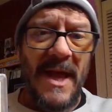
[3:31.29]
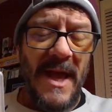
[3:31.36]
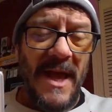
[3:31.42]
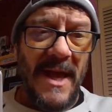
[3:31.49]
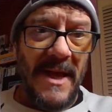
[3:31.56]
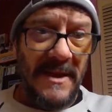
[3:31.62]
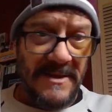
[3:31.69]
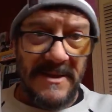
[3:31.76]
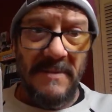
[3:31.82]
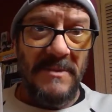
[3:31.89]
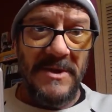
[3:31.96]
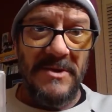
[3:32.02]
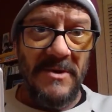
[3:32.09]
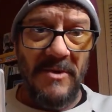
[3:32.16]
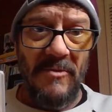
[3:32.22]
and
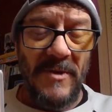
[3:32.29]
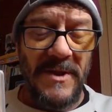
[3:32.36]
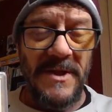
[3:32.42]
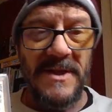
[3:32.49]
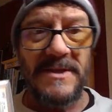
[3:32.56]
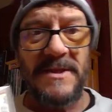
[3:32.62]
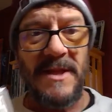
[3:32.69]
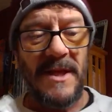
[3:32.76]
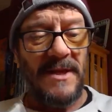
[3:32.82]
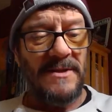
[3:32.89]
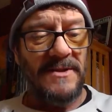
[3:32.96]
somebody's going to win this thing.